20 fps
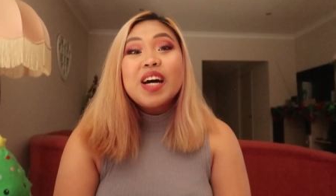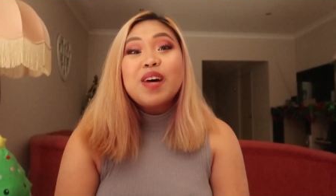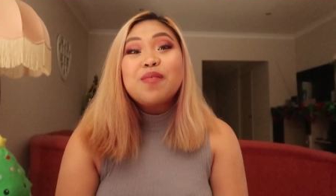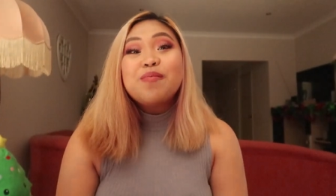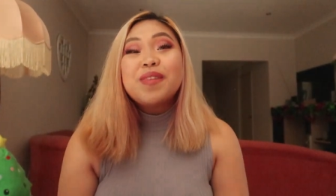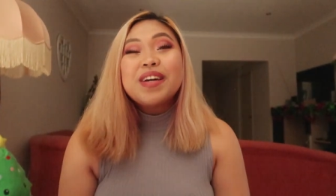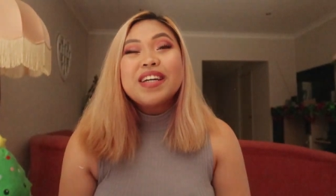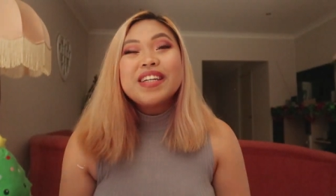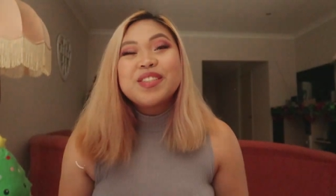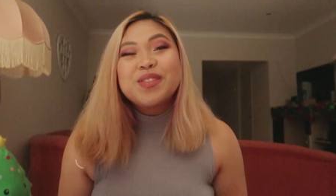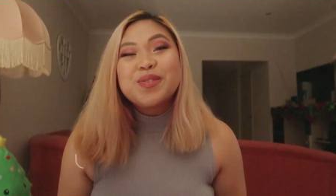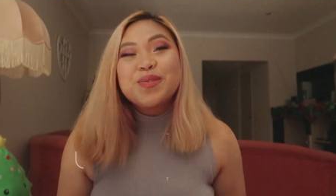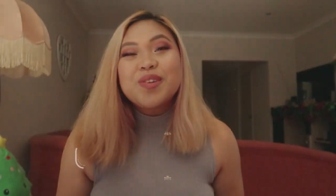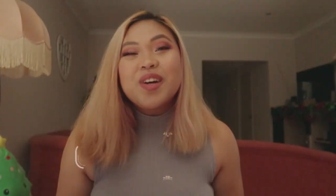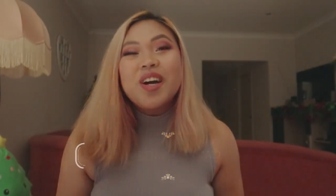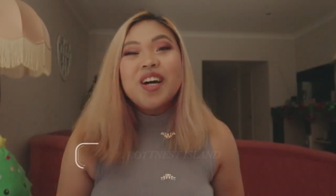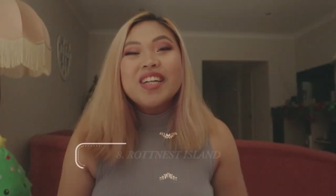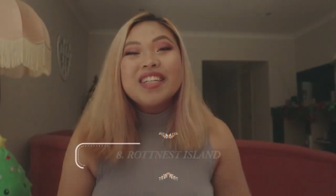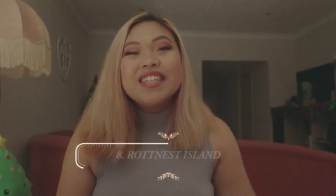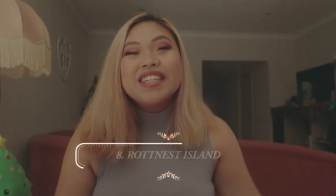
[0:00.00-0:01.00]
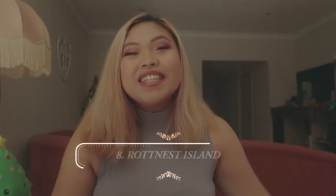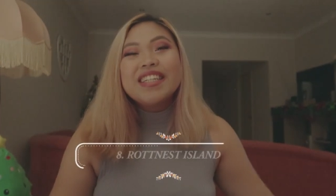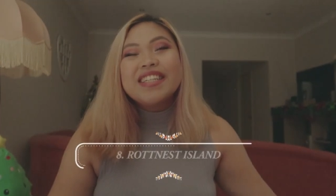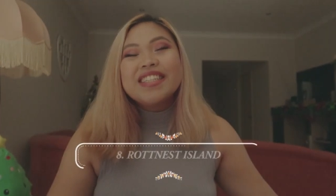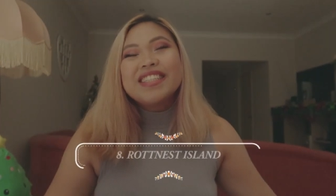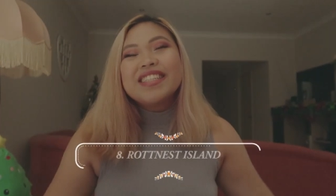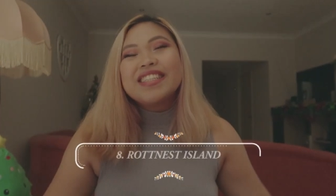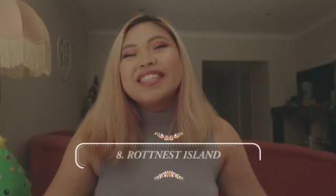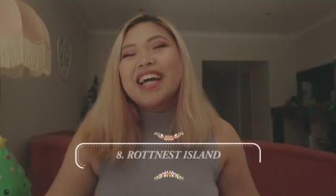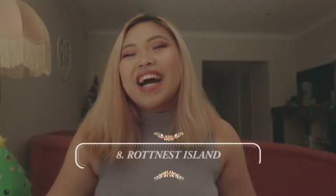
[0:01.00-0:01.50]
up is
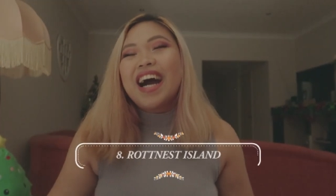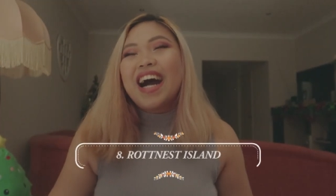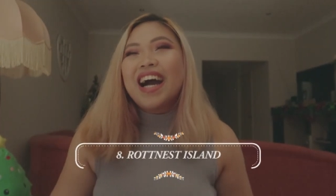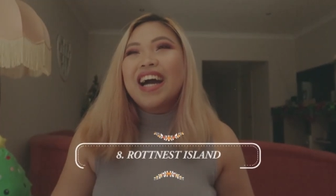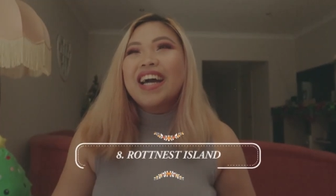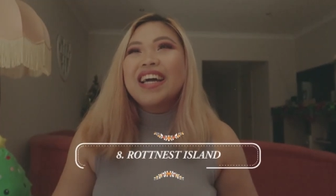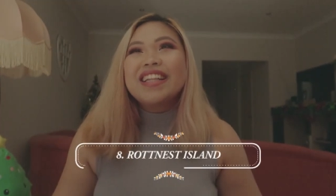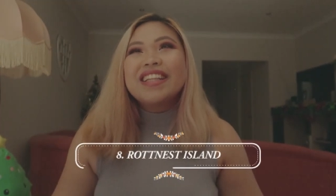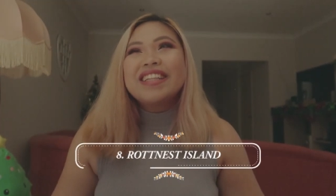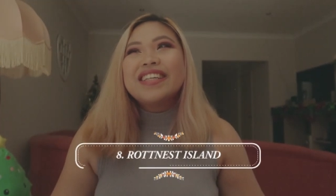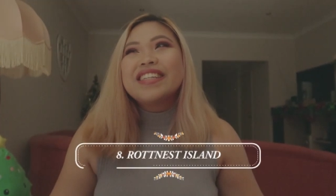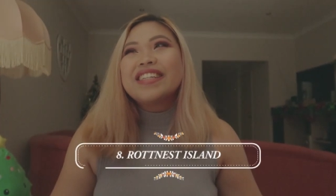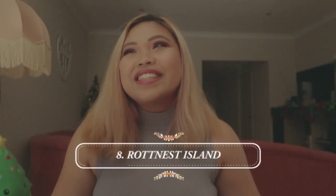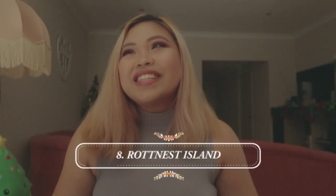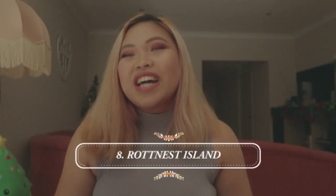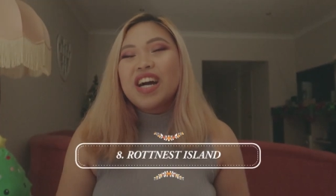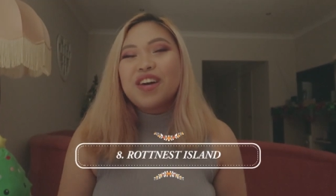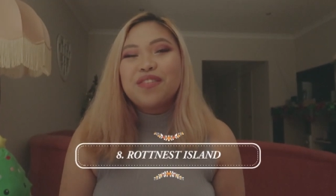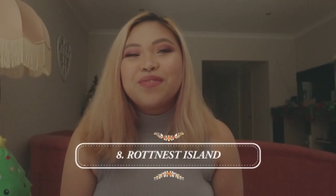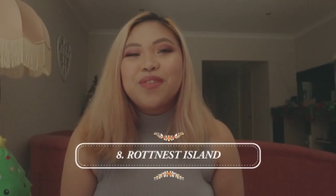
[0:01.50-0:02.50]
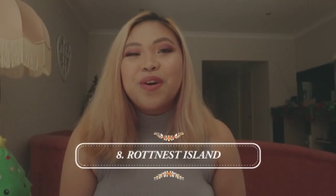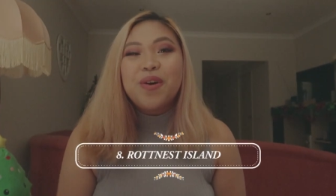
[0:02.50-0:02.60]
Rottnest Island. I've